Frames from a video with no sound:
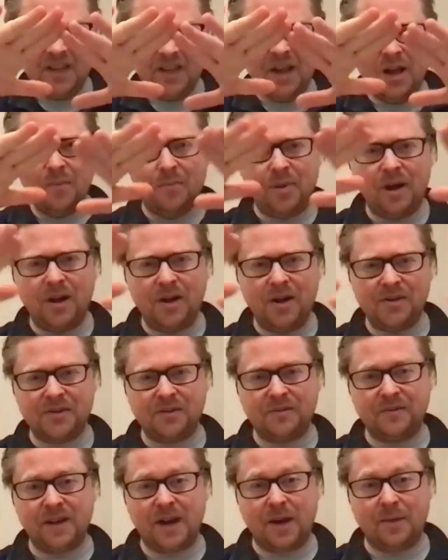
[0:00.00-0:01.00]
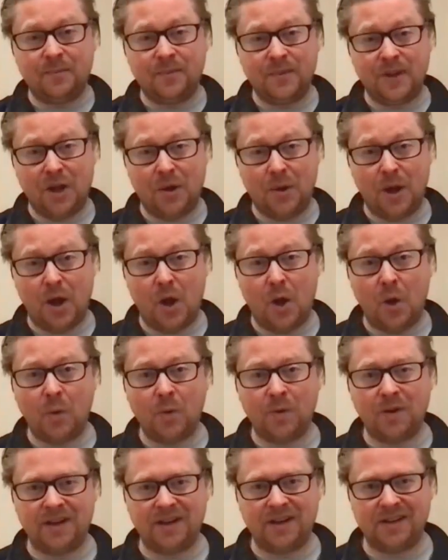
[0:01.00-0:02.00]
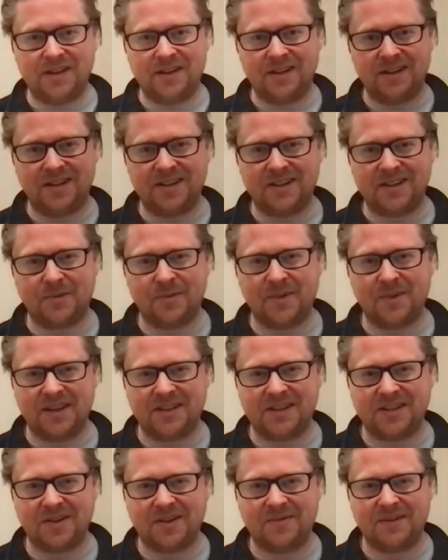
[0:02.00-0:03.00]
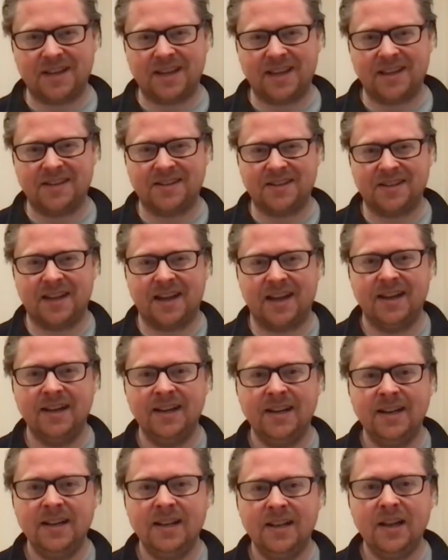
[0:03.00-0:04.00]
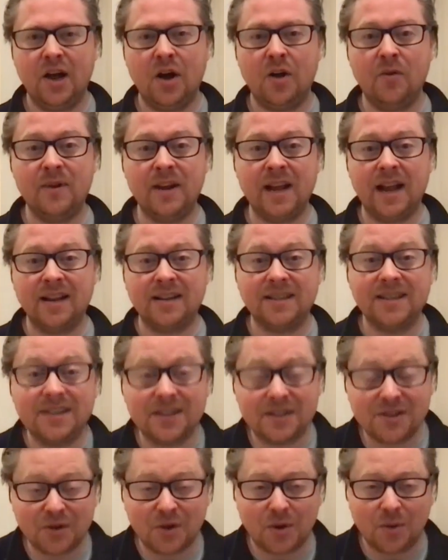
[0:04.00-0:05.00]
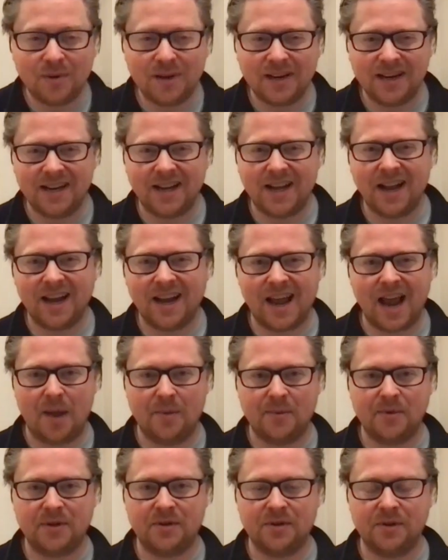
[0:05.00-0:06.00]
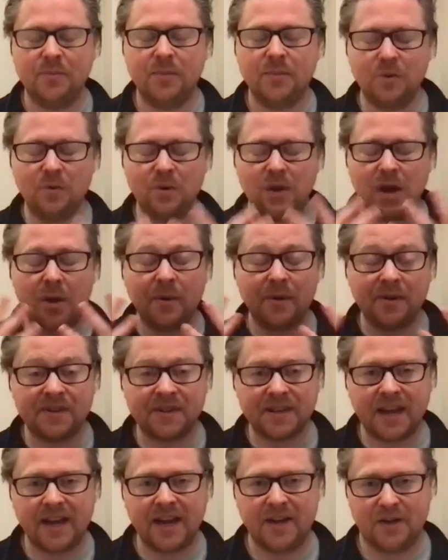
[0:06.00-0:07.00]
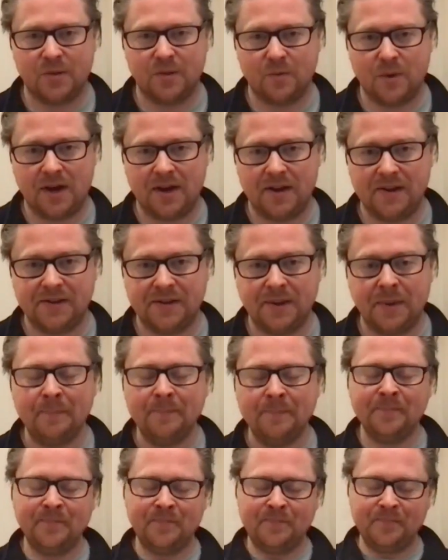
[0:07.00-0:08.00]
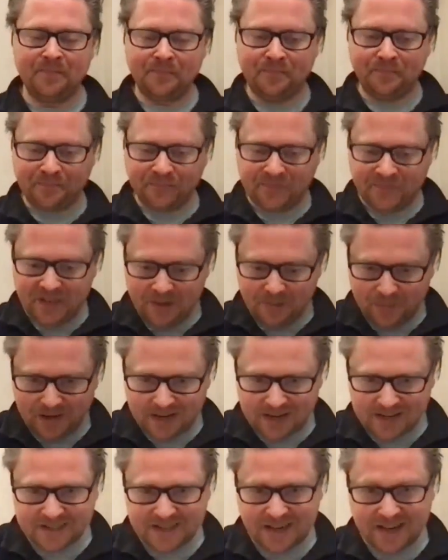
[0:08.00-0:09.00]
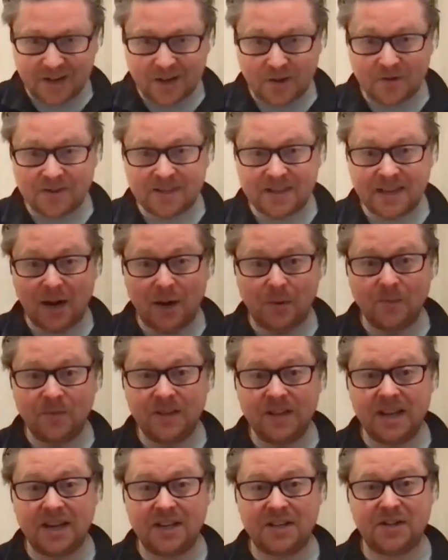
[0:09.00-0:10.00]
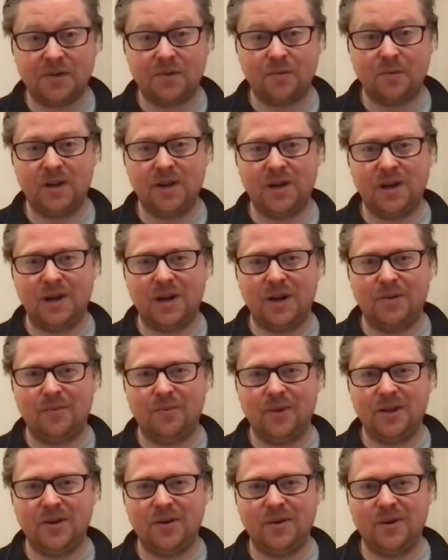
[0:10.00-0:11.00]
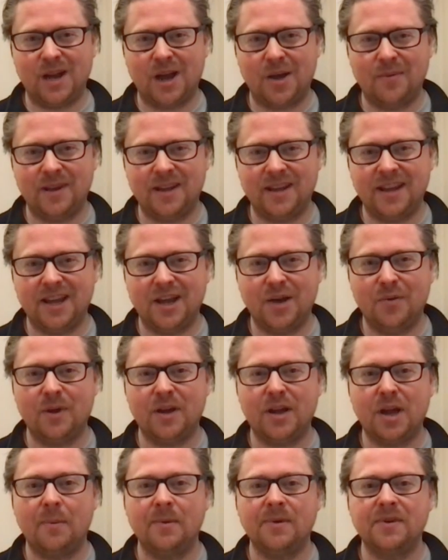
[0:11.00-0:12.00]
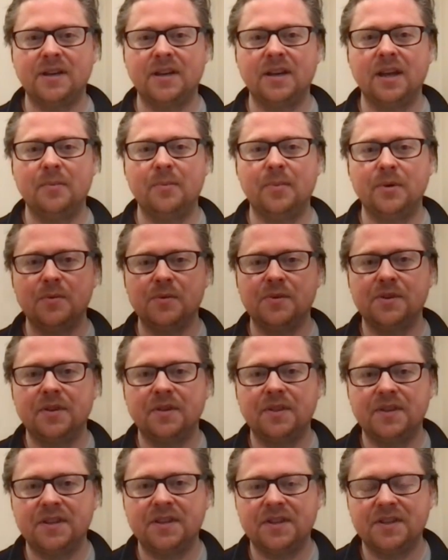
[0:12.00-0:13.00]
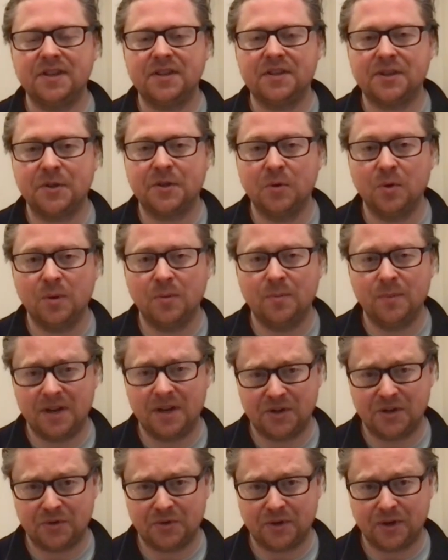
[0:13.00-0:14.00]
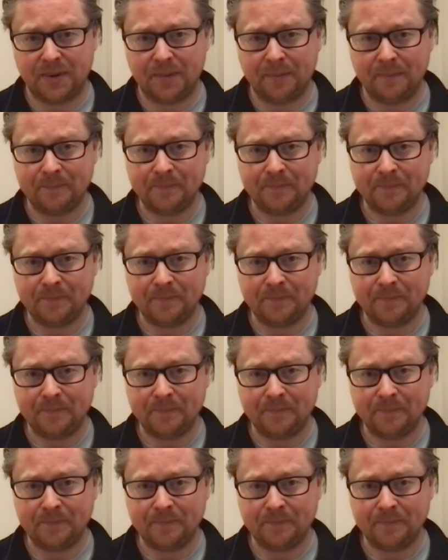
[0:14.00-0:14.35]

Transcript: are part of um, uh, holding uh, some of that stuff together so that our reality doesn't completely collapse because it would all go insane otherwise but as that goes down yes we are we are coming here we're coming to learn but also this is a school of mastery